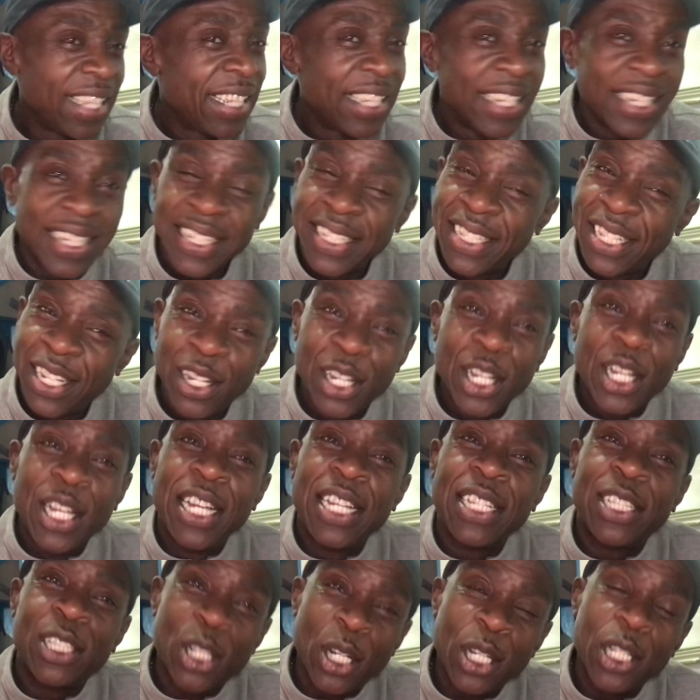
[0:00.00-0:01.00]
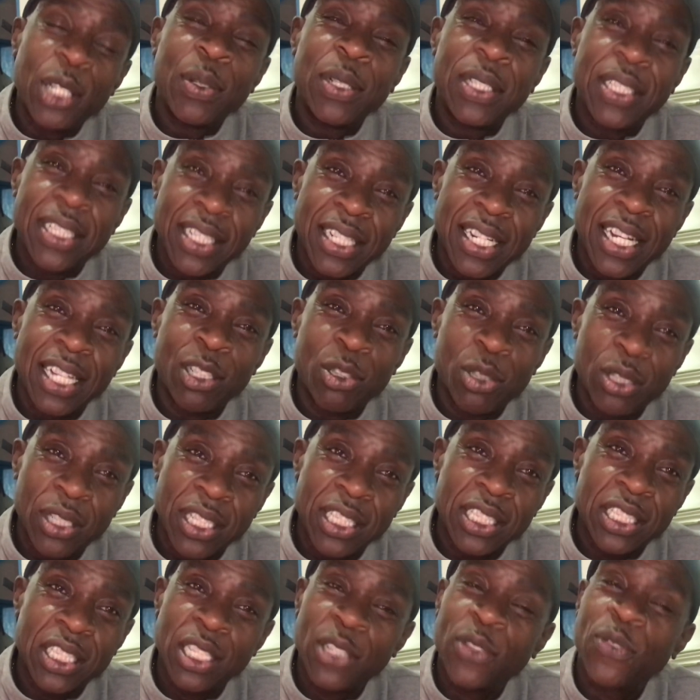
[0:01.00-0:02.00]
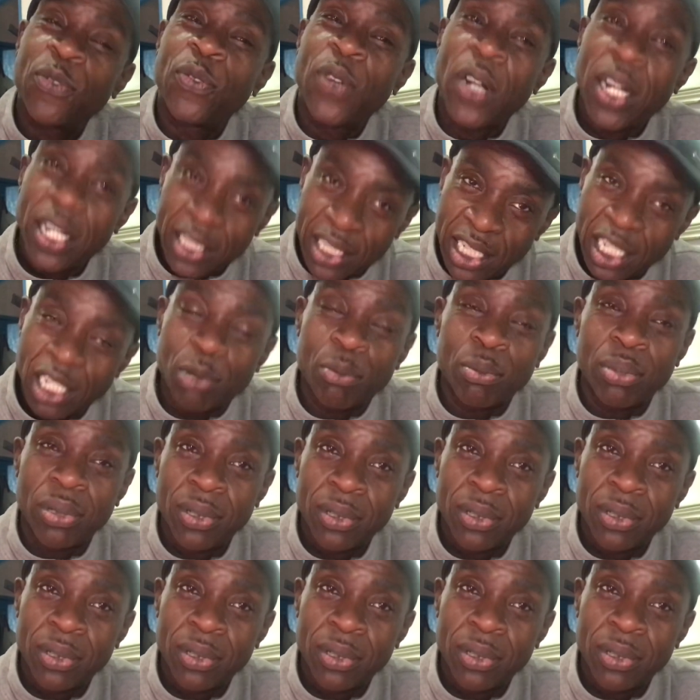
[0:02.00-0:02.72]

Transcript: You know, it's got you into a country that's just fucked up.